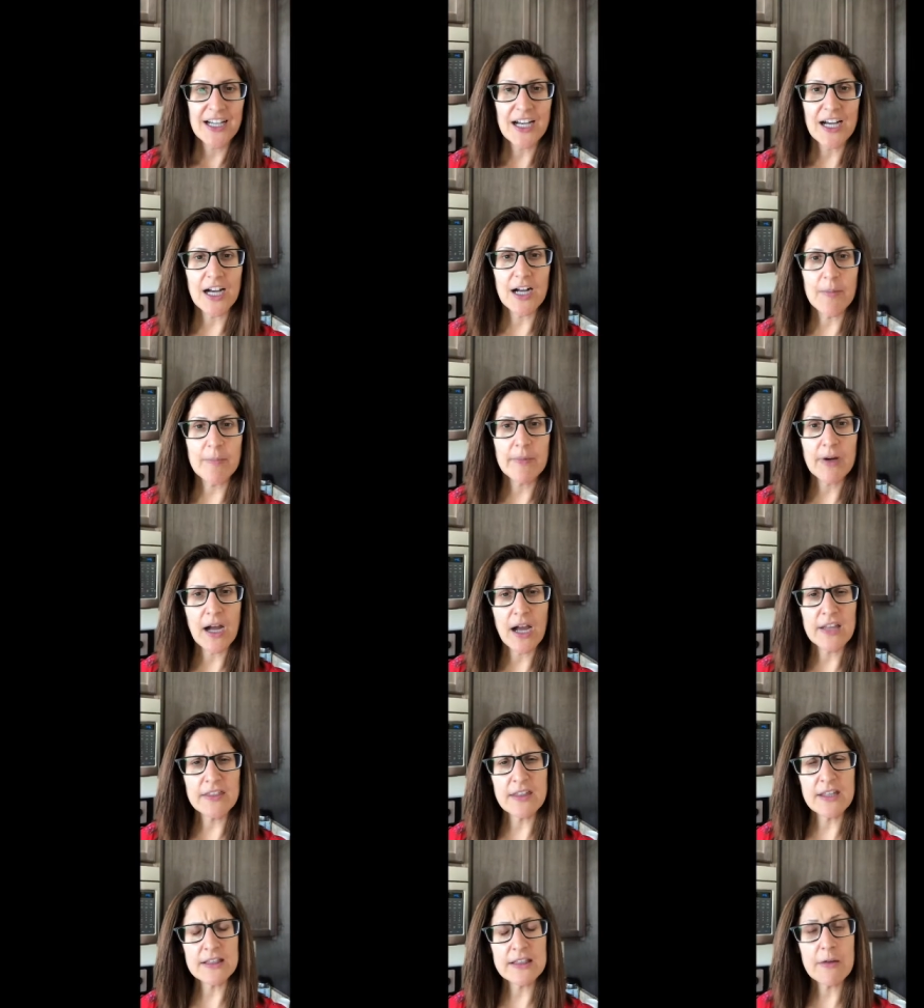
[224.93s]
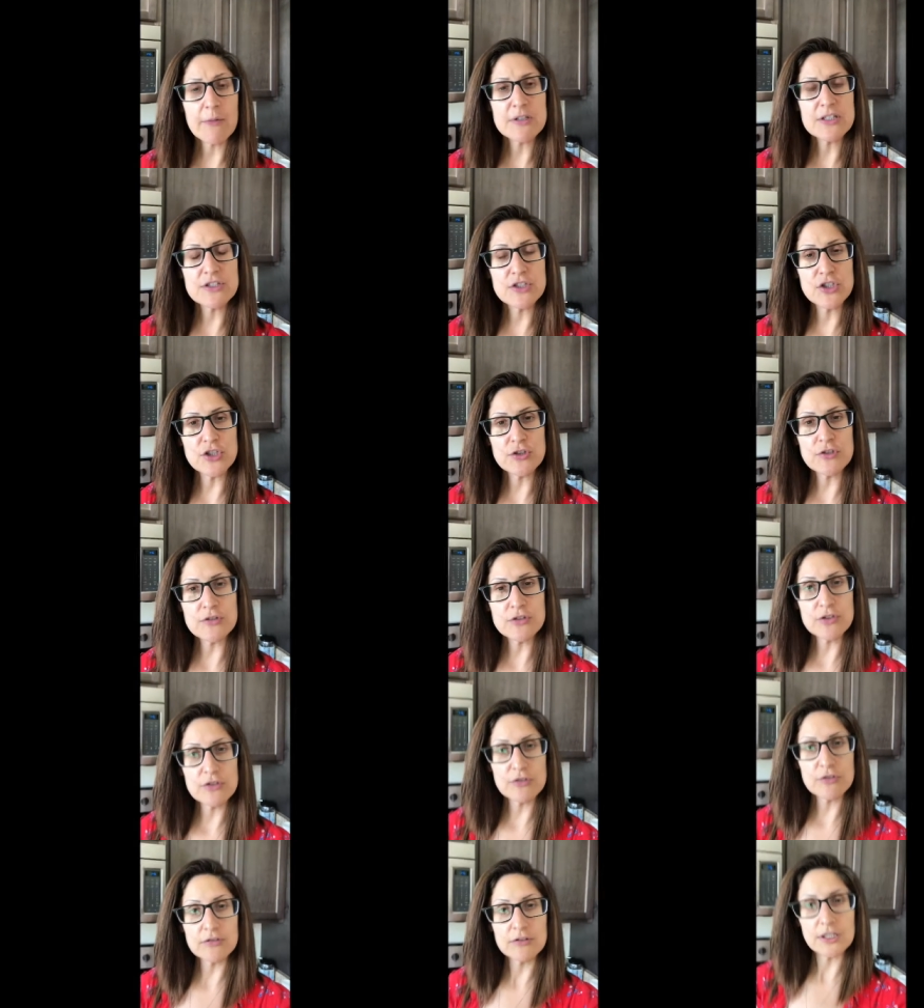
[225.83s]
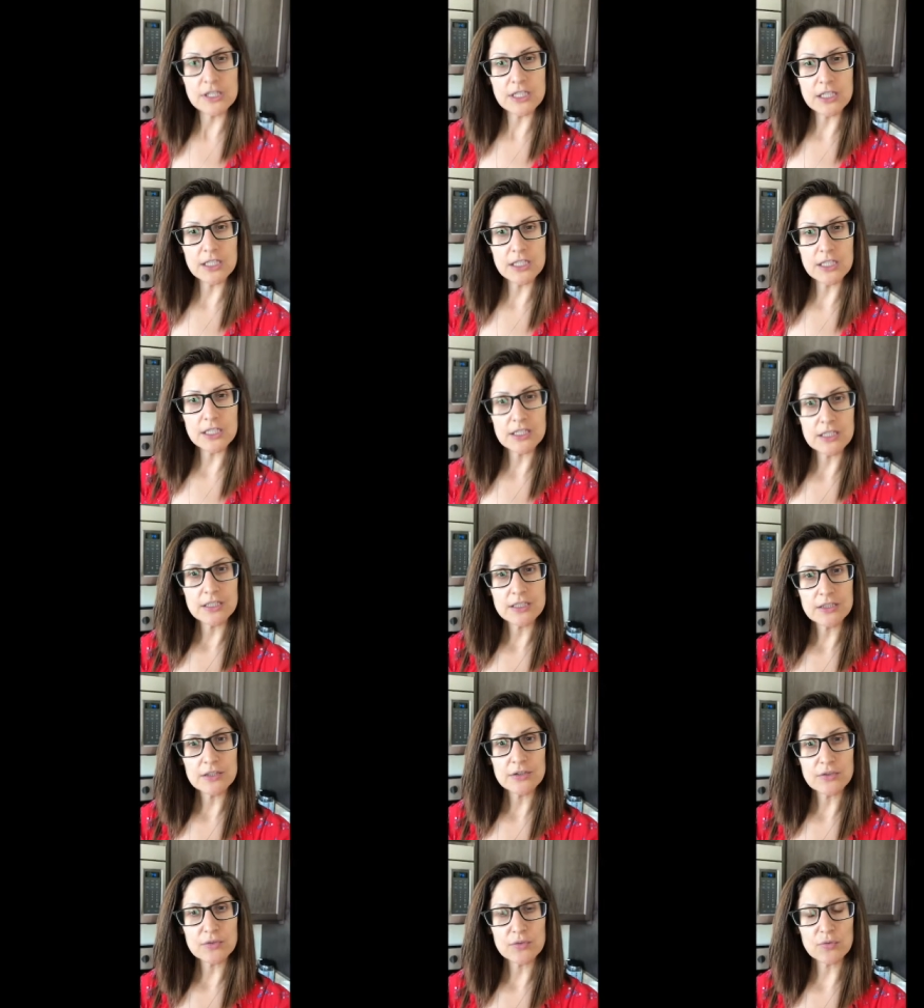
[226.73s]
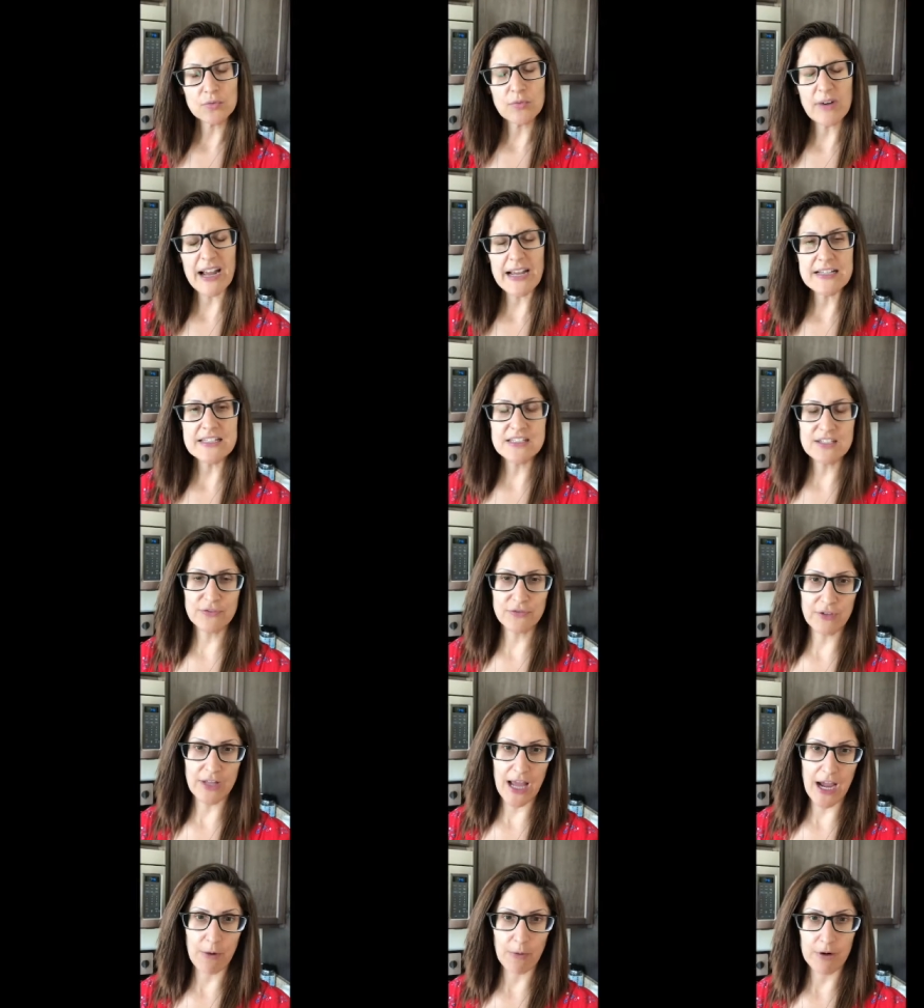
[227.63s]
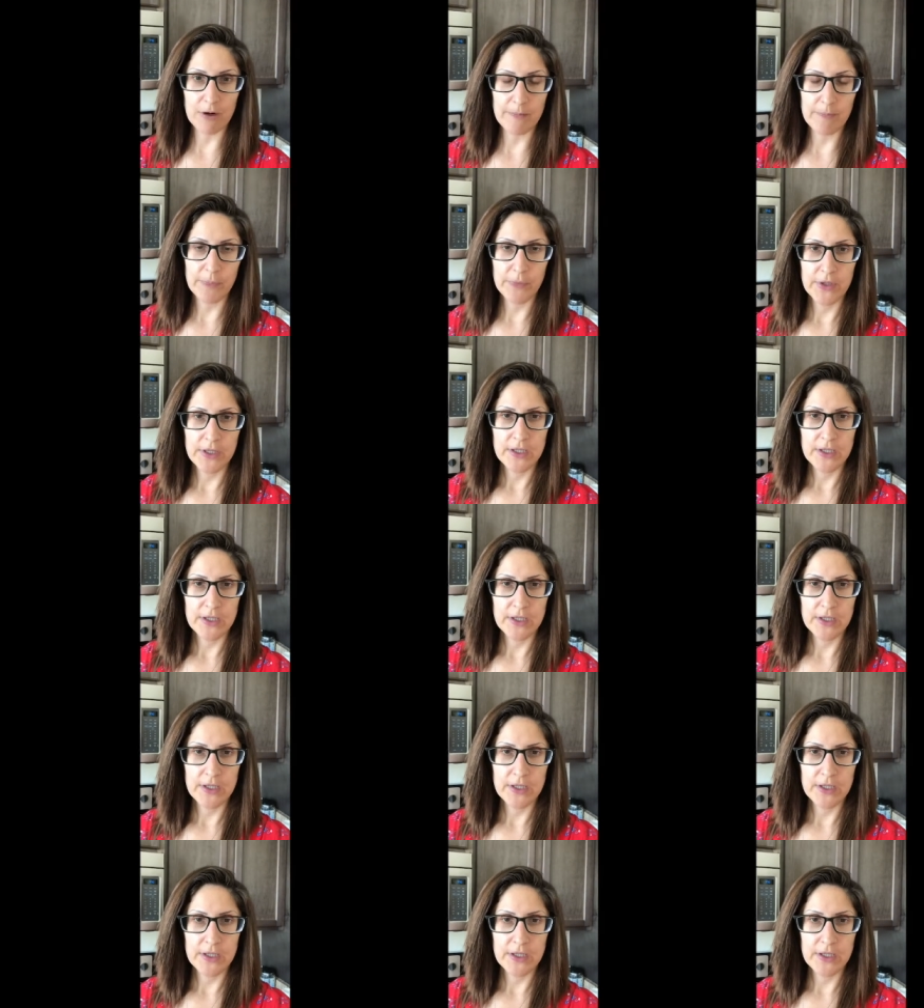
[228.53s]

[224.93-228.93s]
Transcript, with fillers: Um, I think that was due to the rice flour.